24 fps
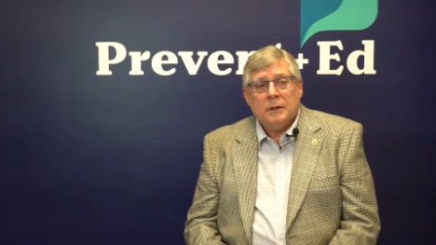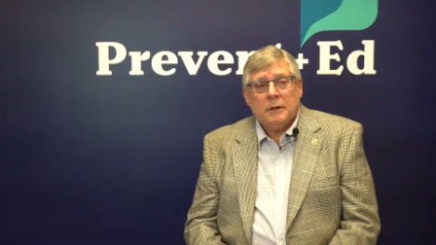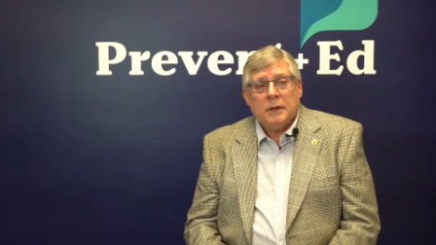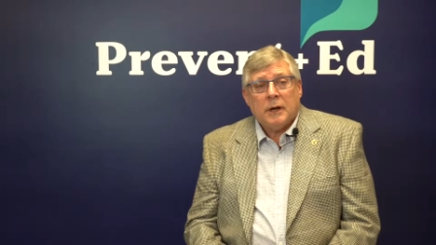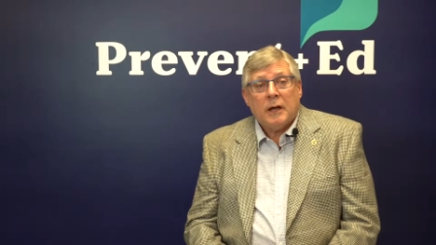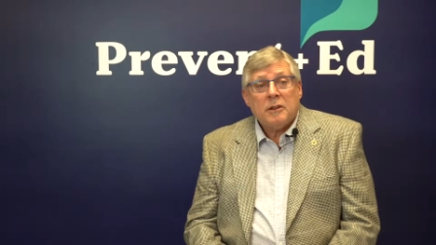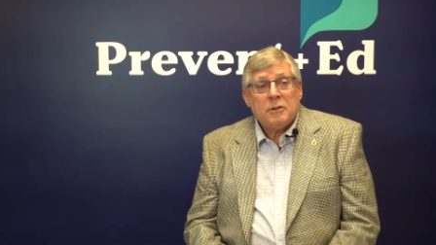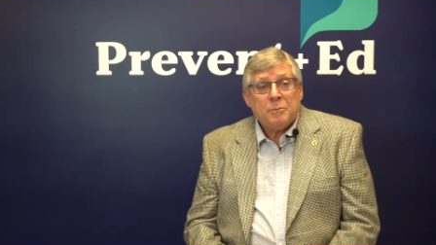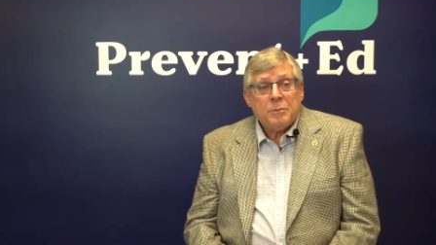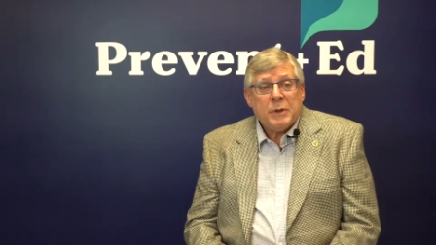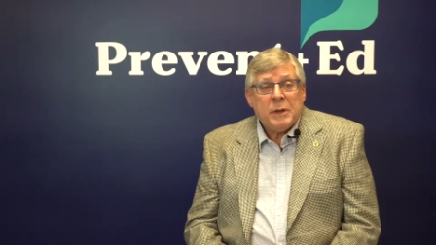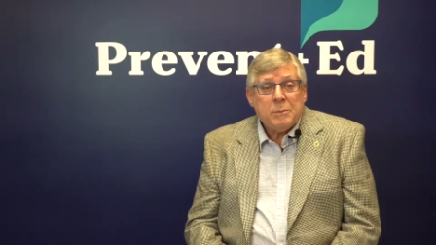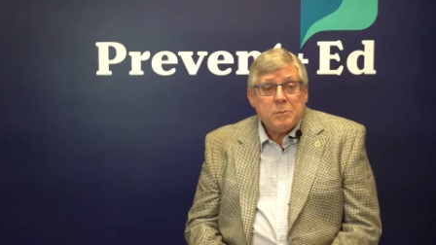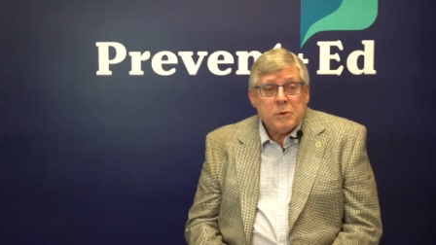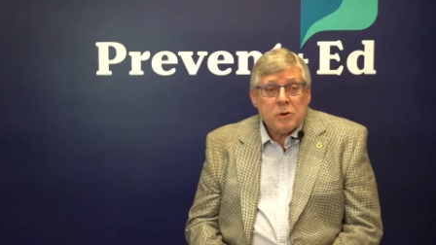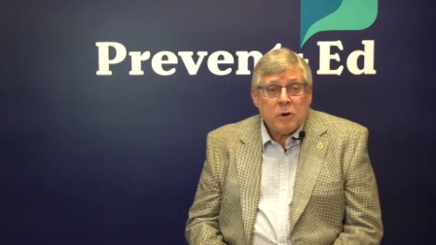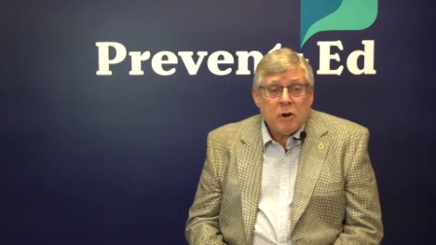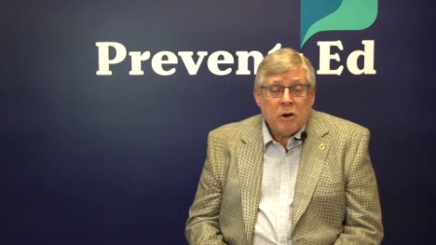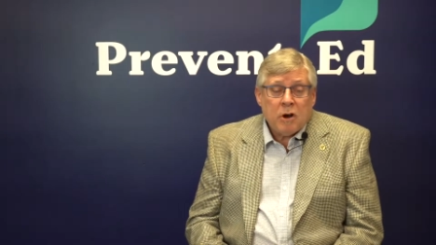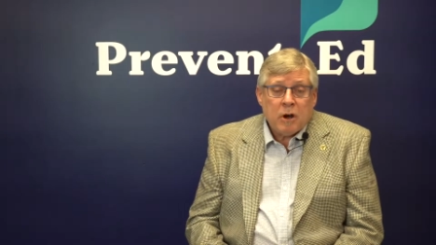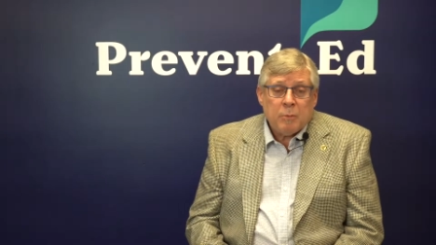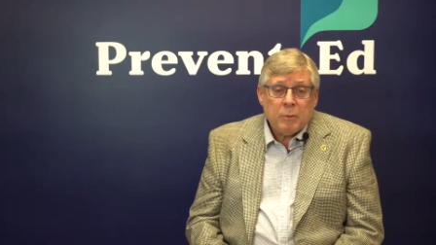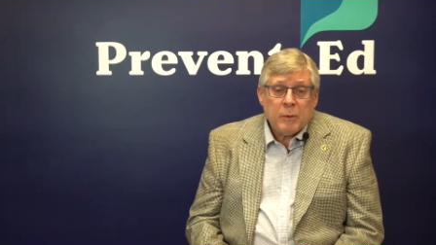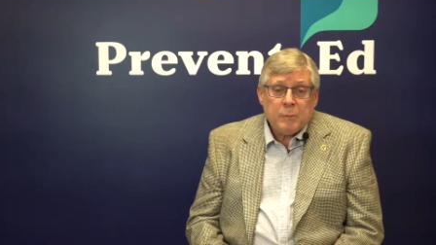other people
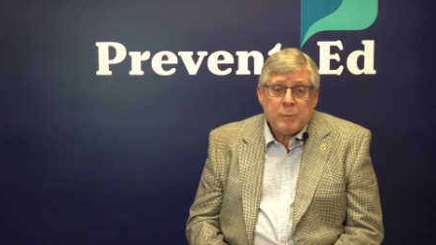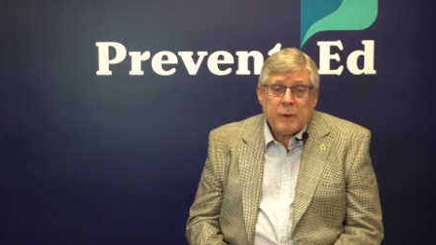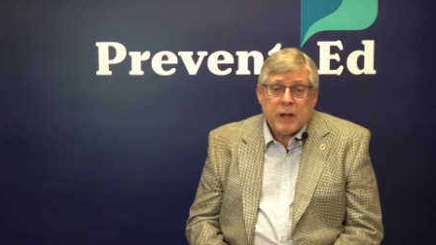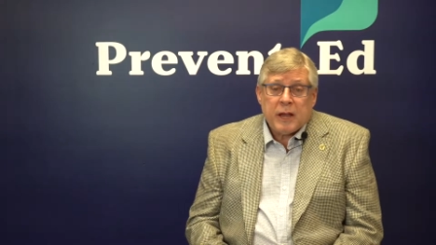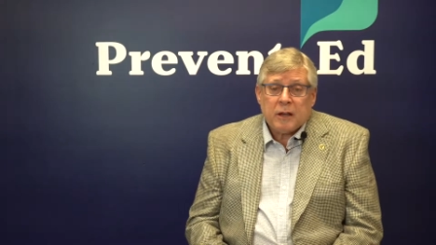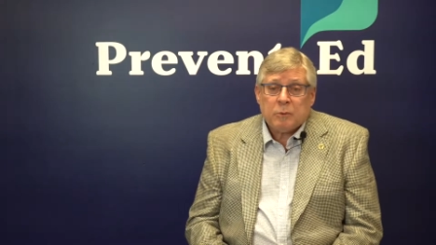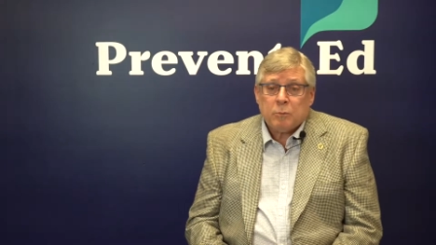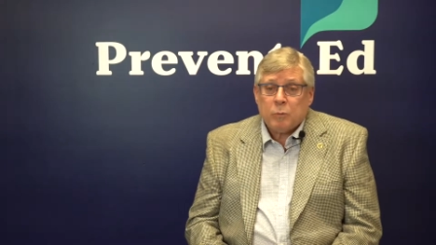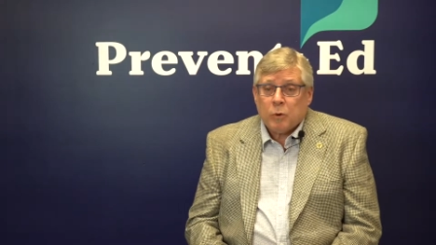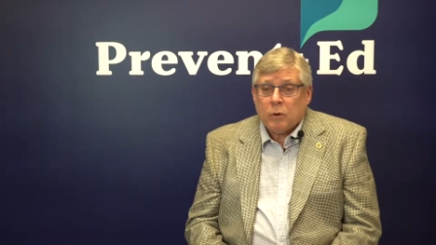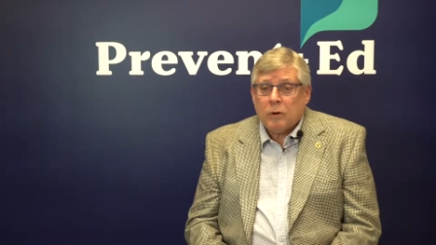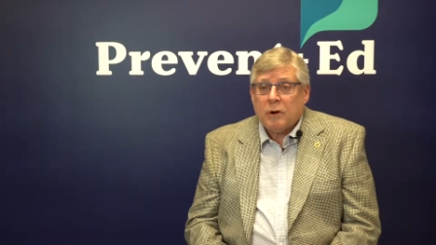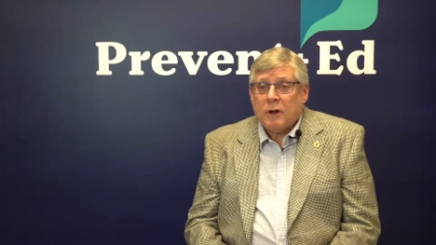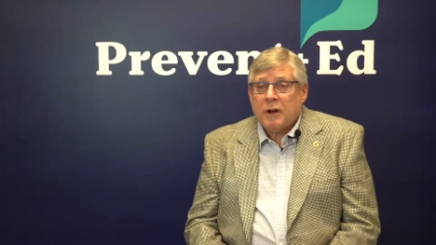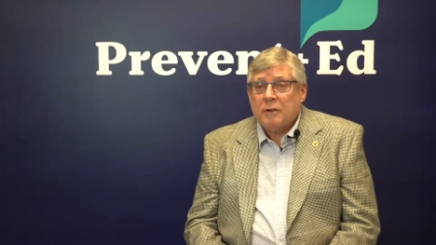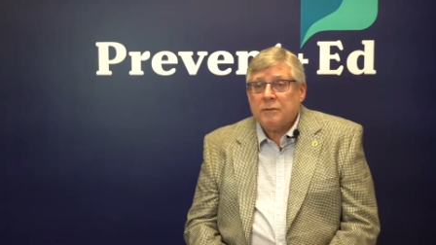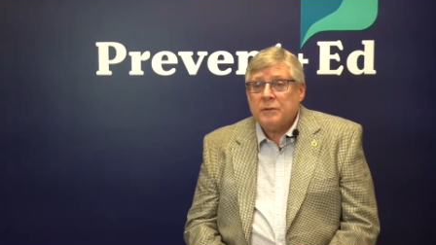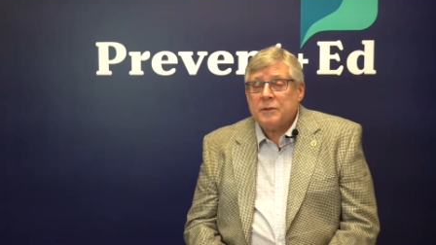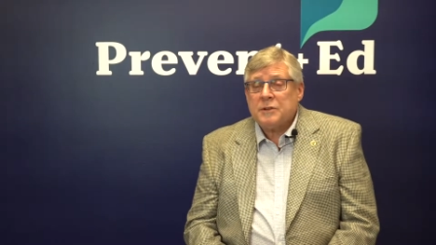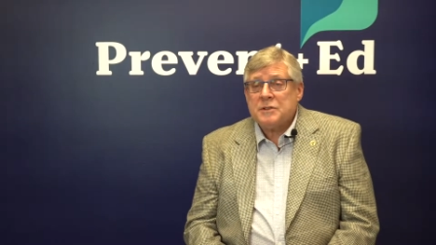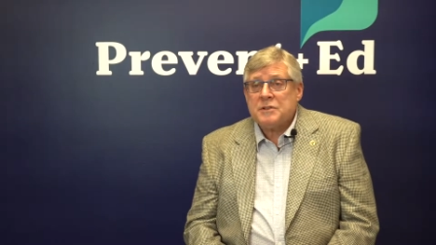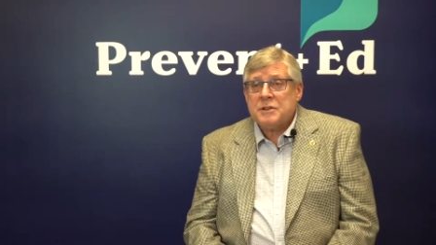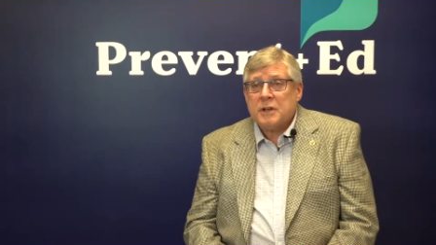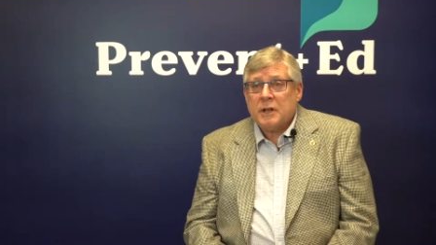call me back more
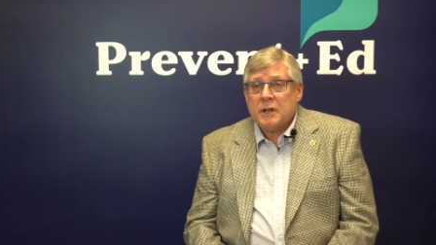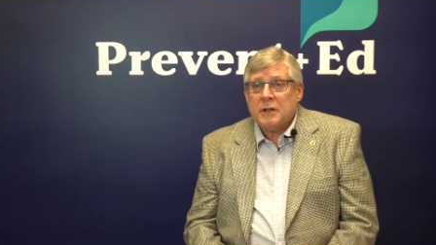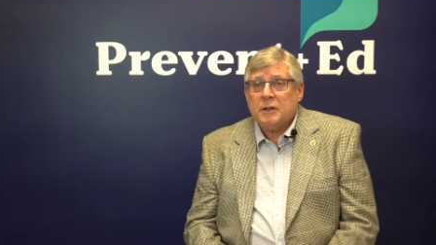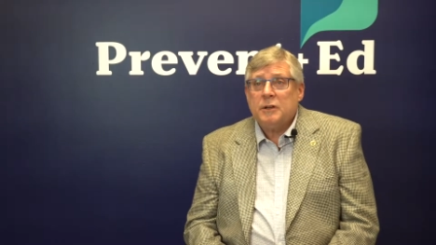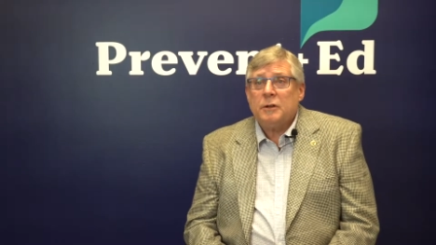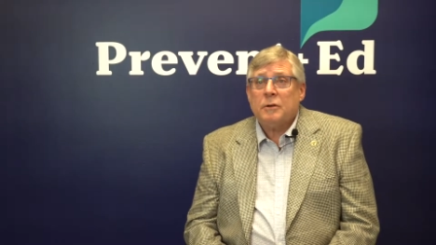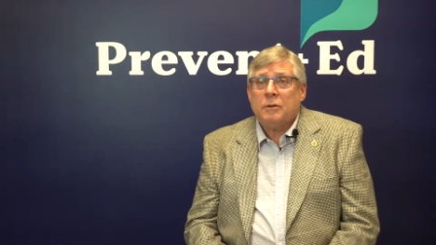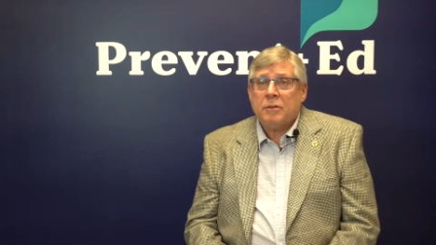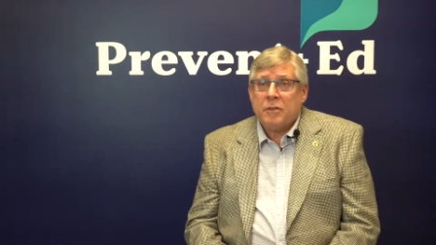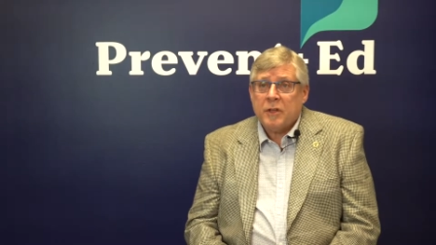often saying,